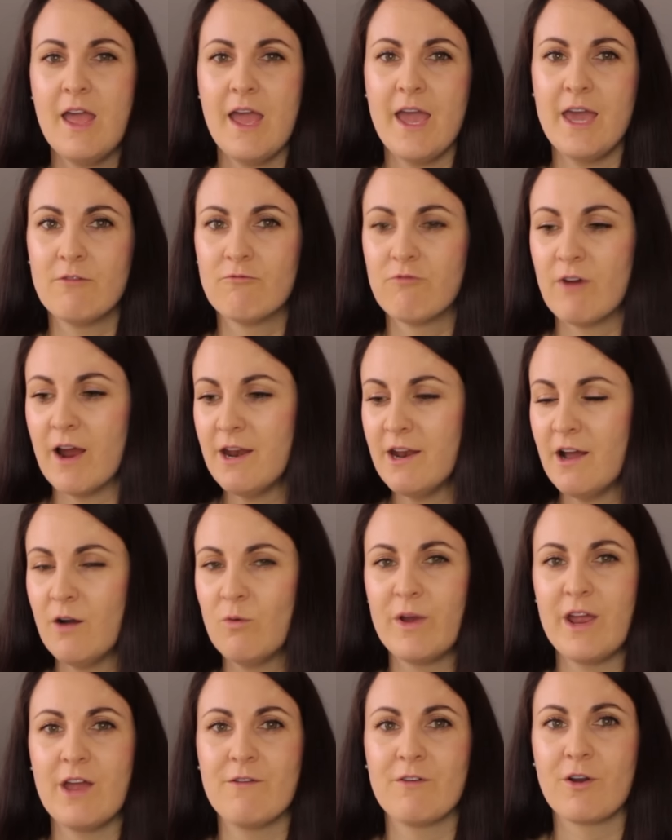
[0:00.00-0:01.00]
And right
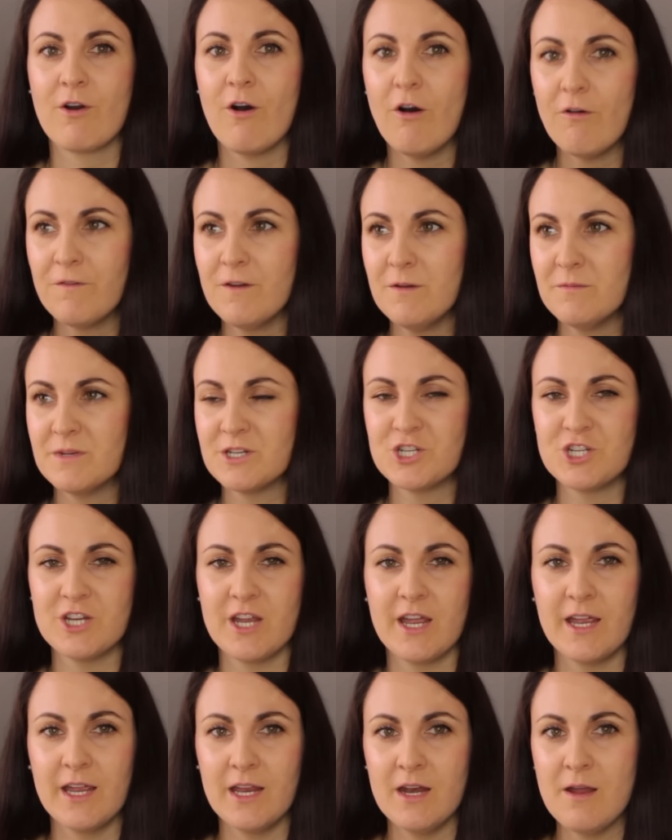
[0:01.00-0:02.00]
now we have a coffee
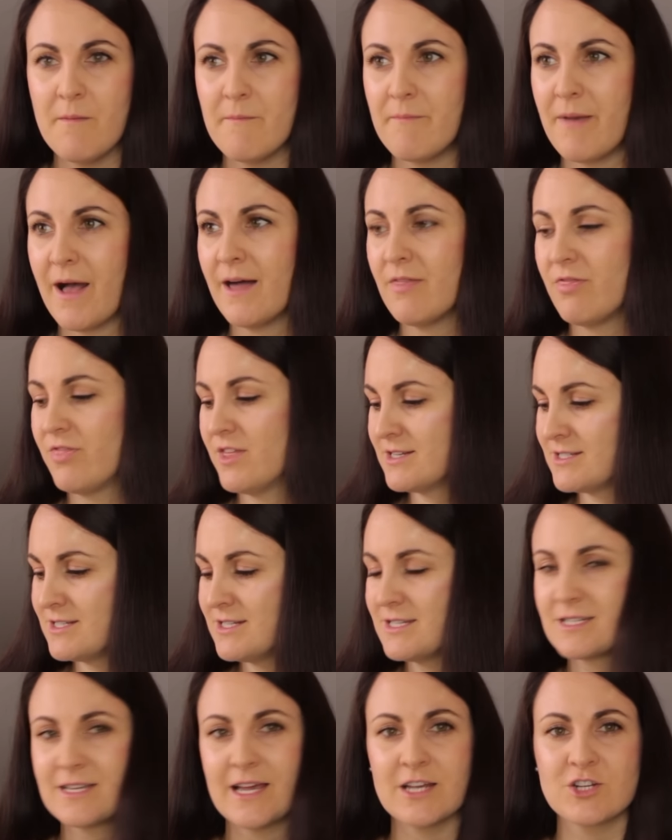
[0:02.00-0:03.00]
machine, but this
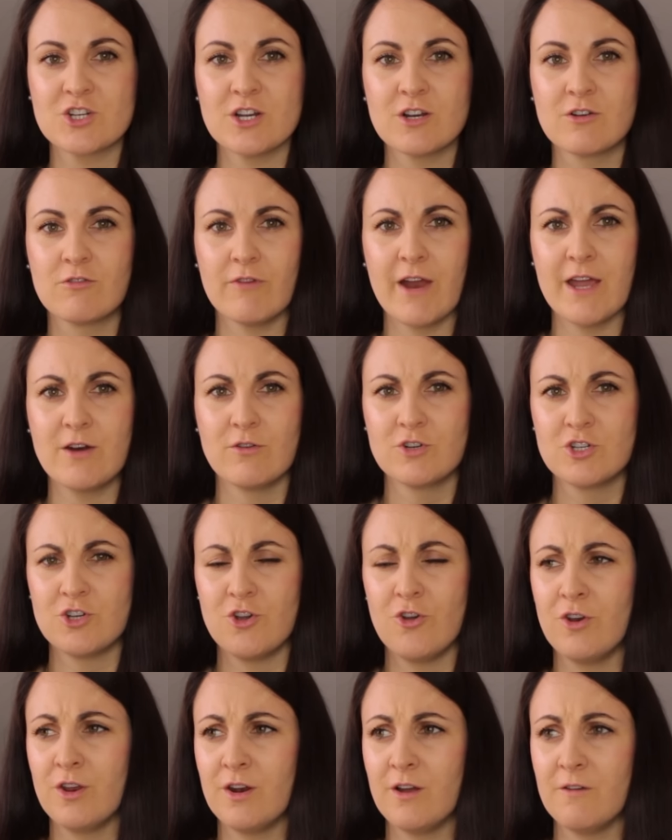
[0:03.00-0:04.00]
is such a great
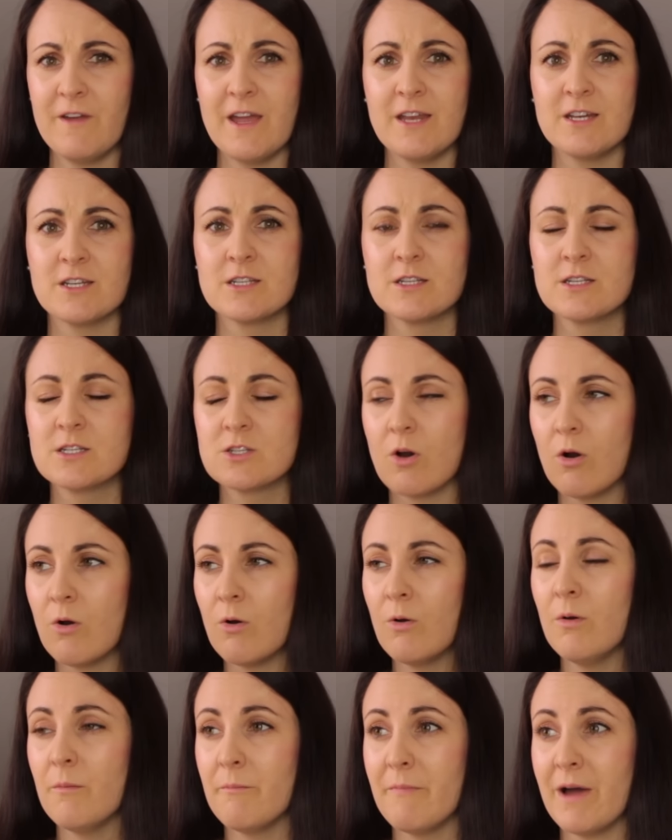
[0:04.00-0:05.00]
alternative and
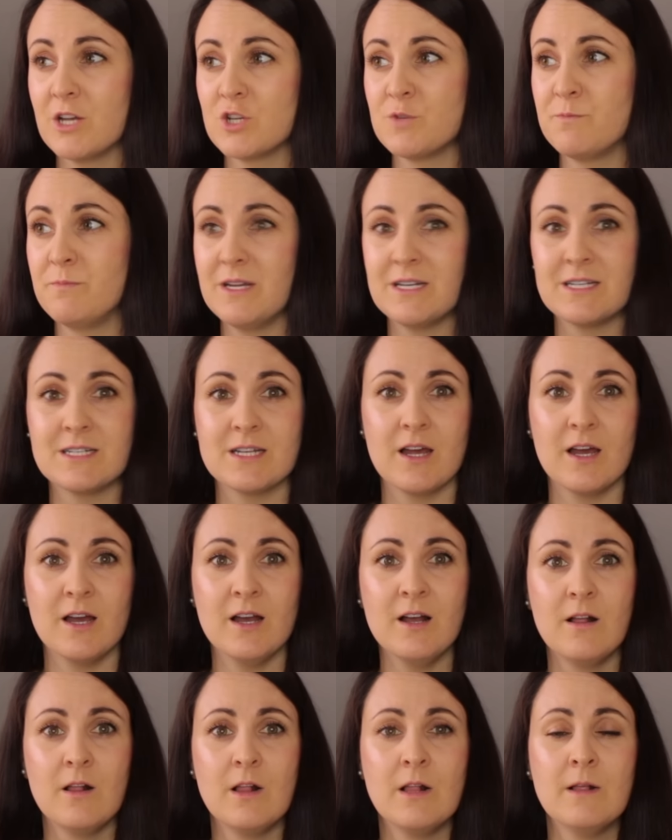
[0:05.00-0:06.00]
so much
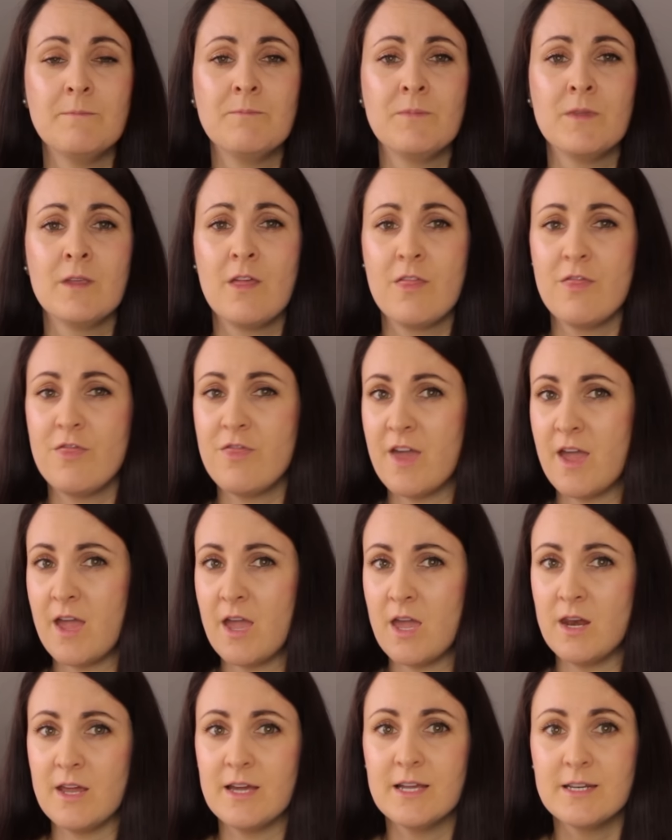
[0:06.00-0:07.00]
better
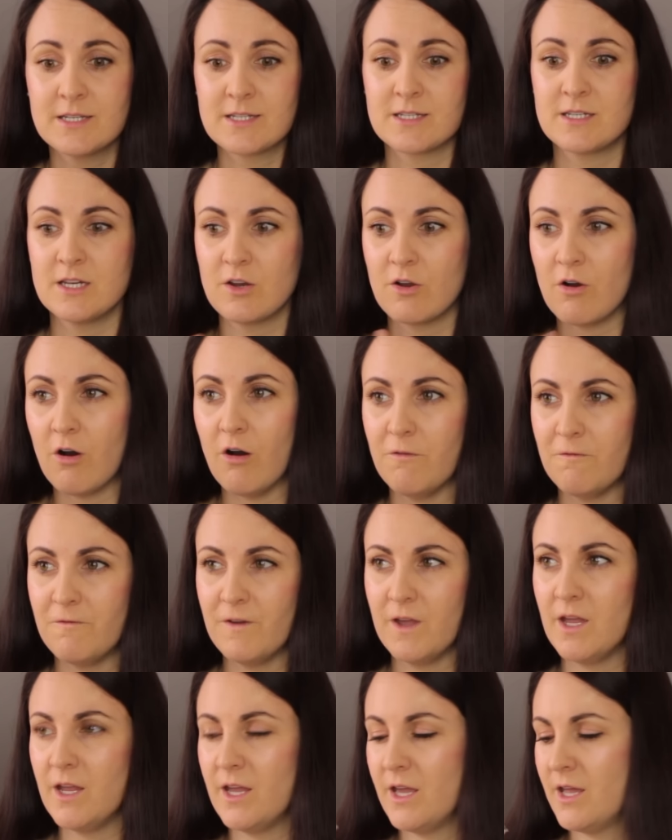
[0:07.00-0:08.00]
than instant
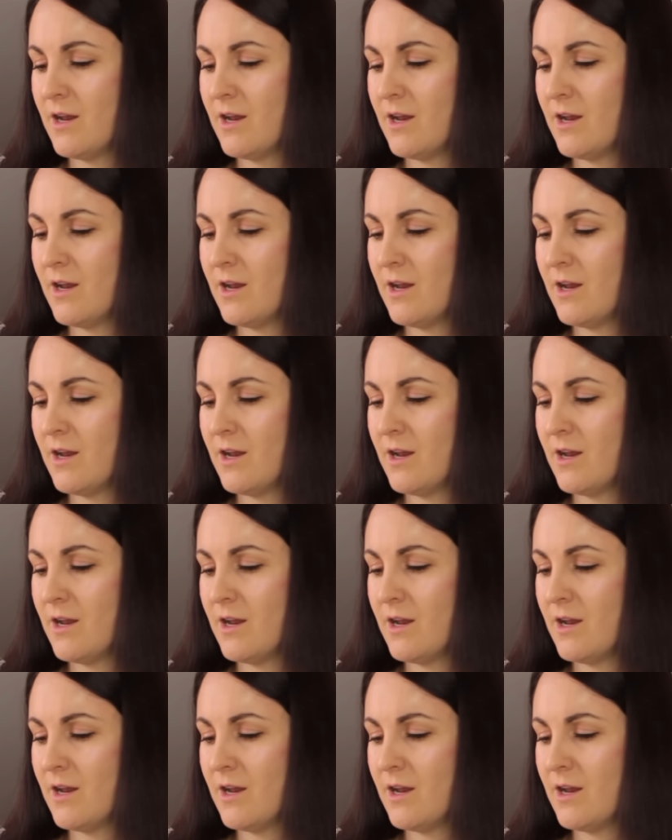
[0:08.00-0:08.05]
coffee.